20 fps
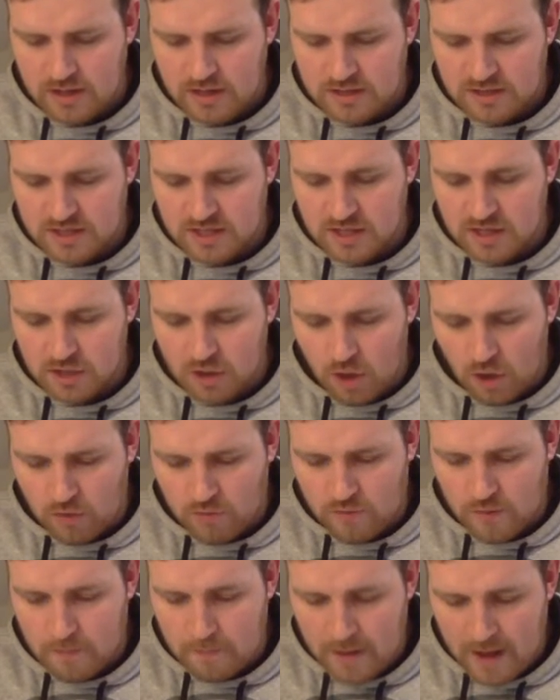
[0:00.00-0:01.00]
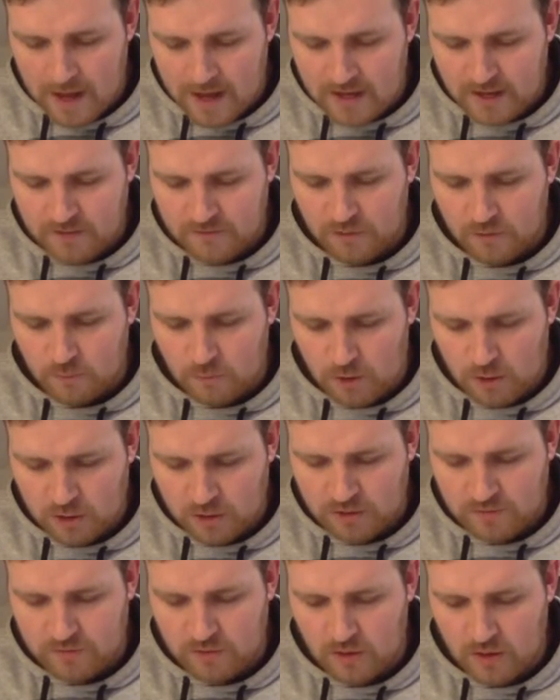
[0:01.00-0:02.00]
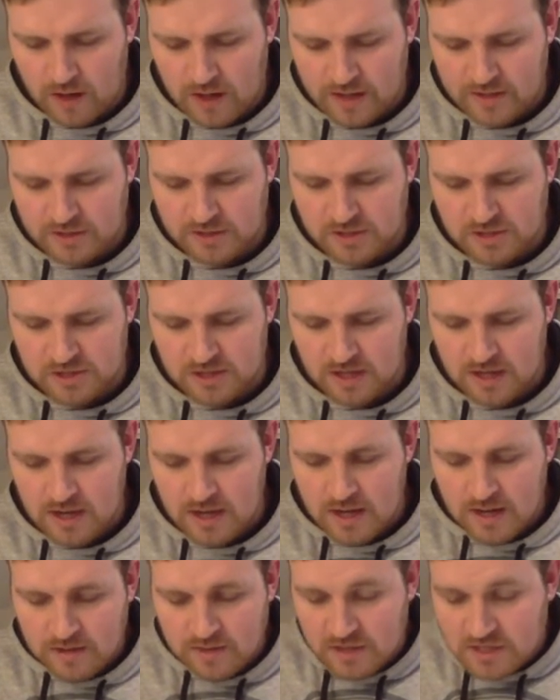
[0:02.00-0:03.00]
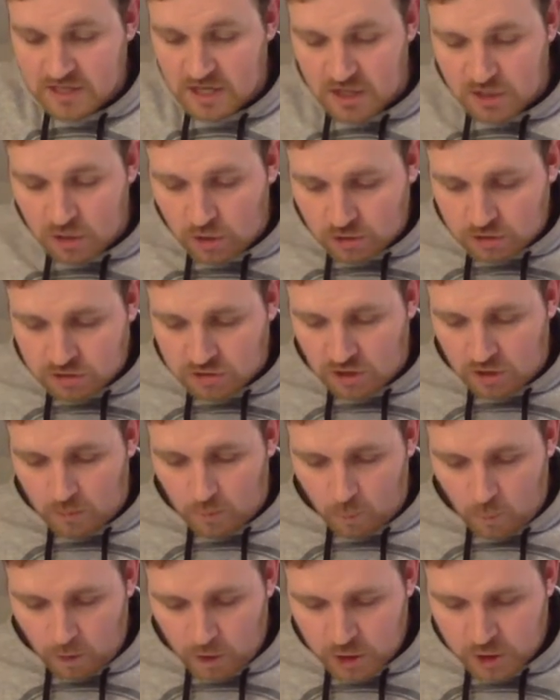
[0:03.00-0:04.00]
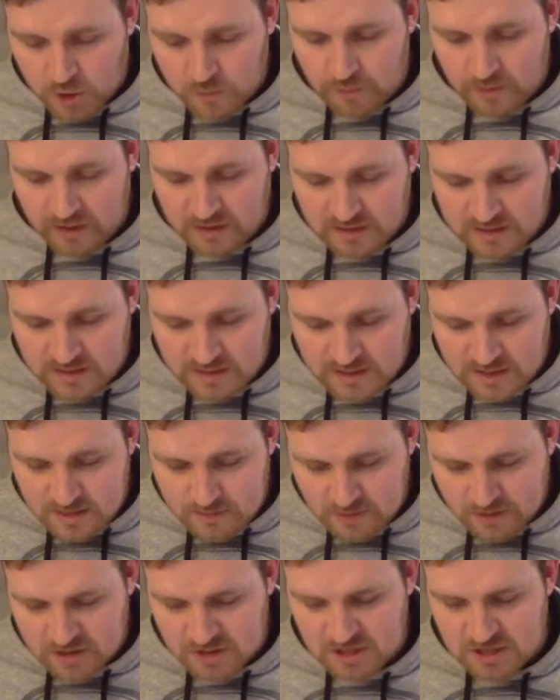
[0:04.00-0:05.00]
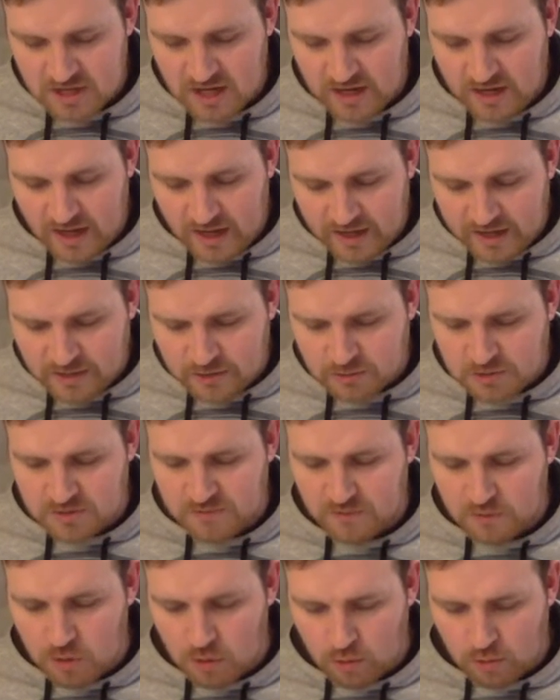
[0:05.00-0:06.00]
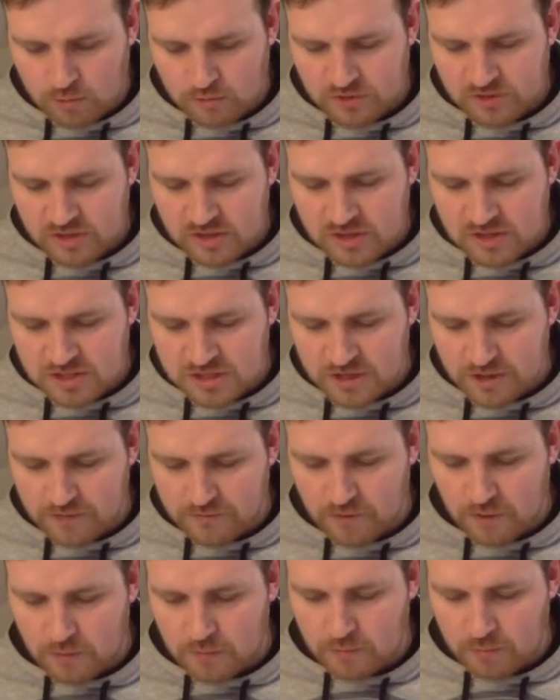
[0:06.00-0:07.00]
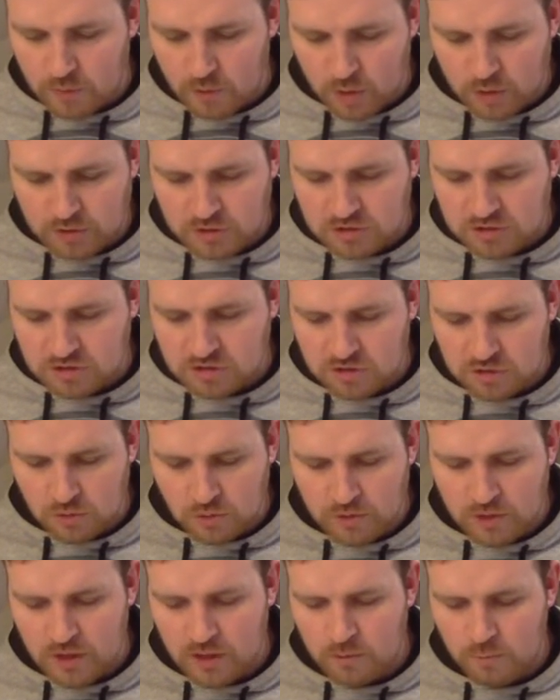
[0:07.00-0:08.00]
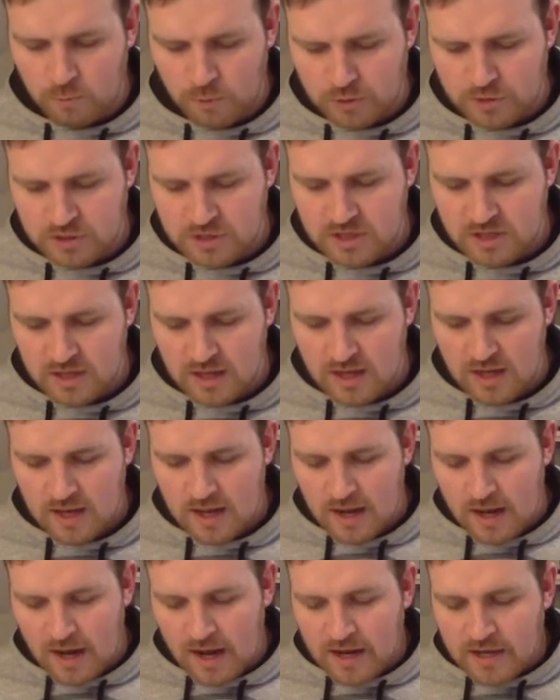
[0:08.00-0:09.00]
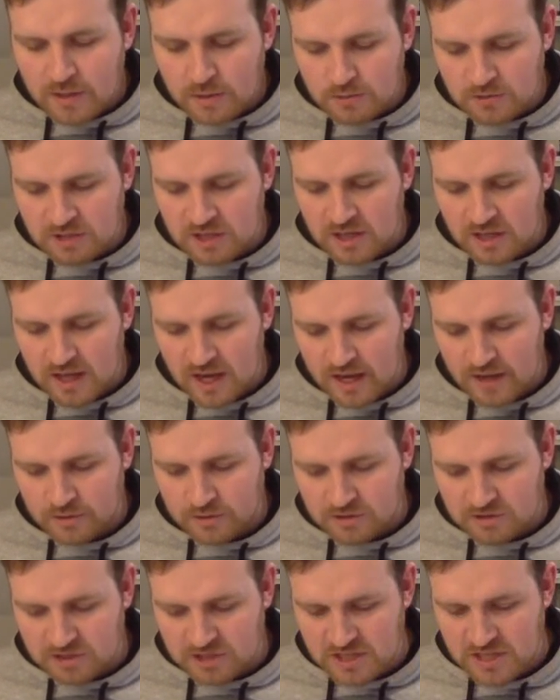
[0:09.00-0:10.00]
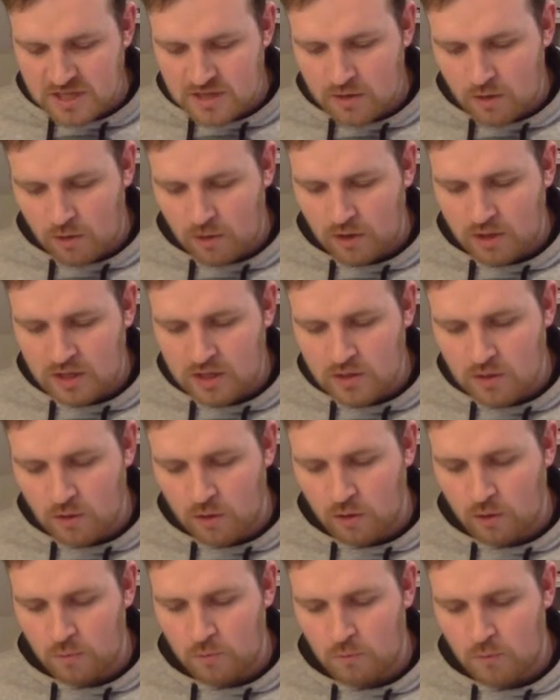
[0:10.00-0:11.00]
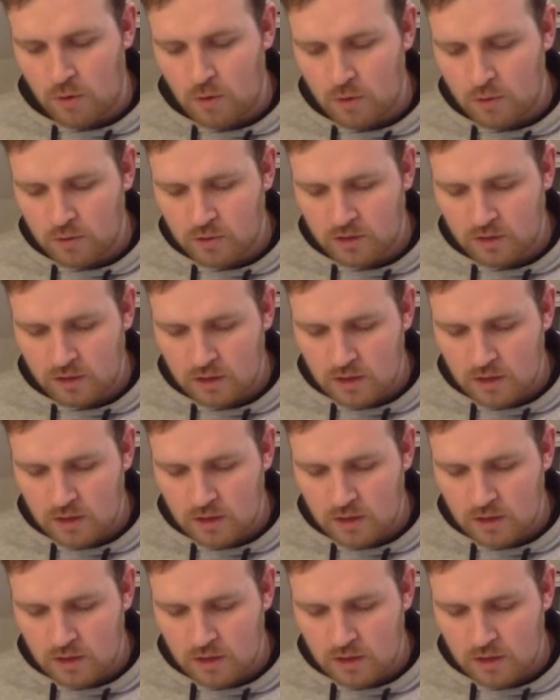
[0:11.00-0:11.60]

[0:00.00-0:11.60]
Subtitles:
did not repent of the work of their hands. They did not stop worshipping demons and idols of gold, silver, bronze, stone, and wood, idols that cannot see or hear or walk.